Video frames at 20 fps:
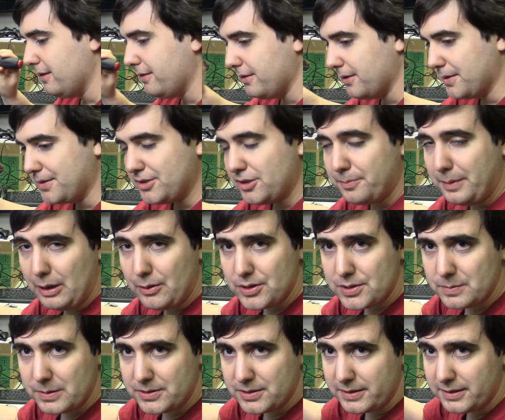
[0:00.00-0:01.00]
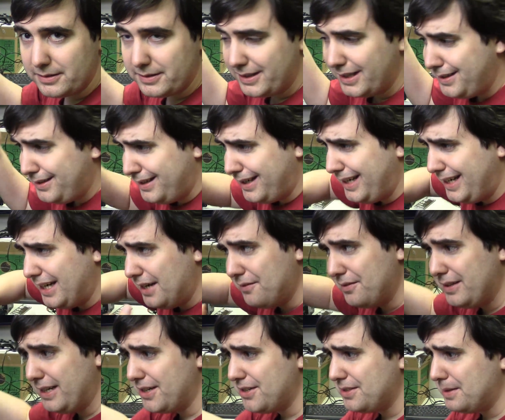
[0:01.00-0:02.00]
there's no power switch on here yet. I
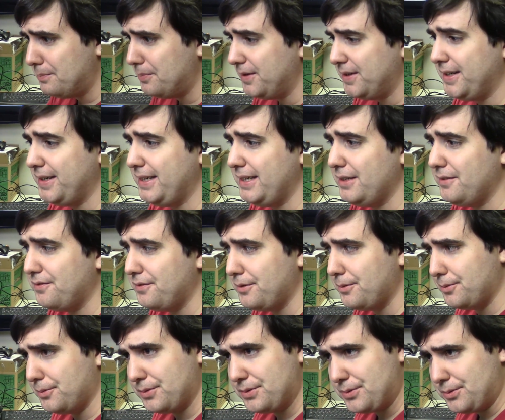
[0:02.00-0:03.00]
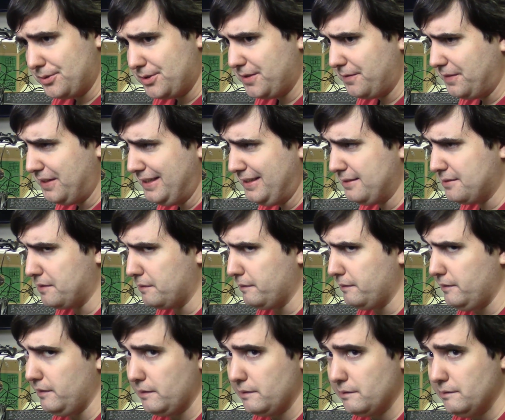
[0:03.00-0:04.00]
haven't actually put any of those sorts of things on
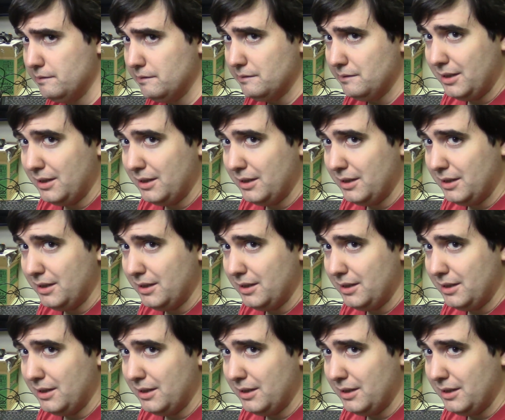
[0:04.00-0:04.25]
it yet.